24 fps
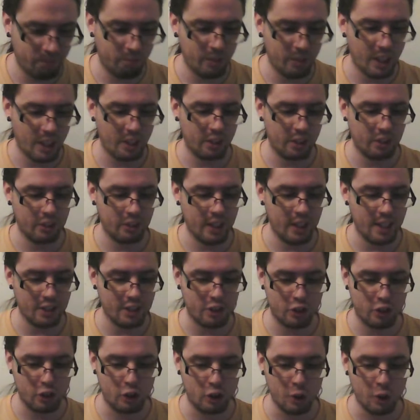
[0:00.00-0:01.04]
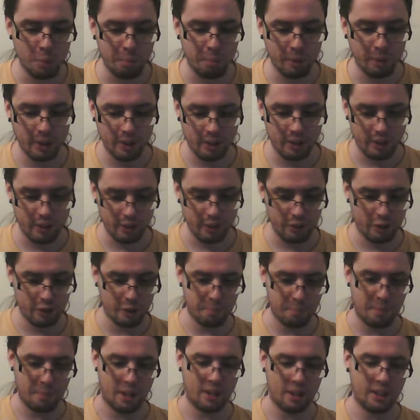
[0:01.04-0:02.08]
I don't know, not super enthused
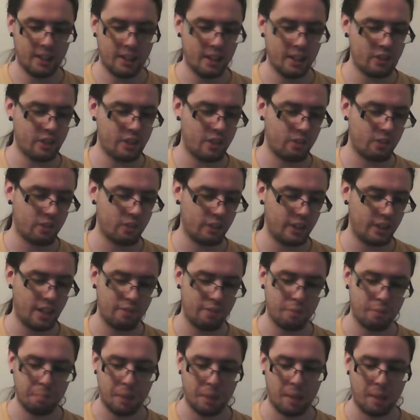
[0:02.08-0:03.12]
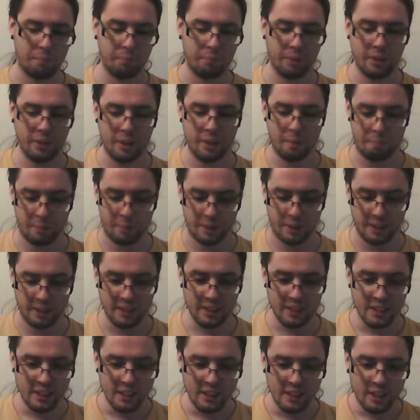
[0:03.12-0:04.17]
about, I guess I don't really have a problem with it, but
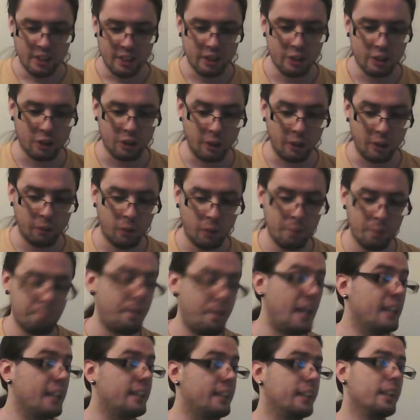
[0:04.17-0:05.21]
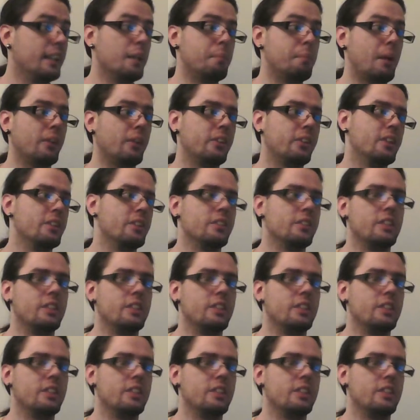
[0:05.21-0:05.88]
there's only one bad thing about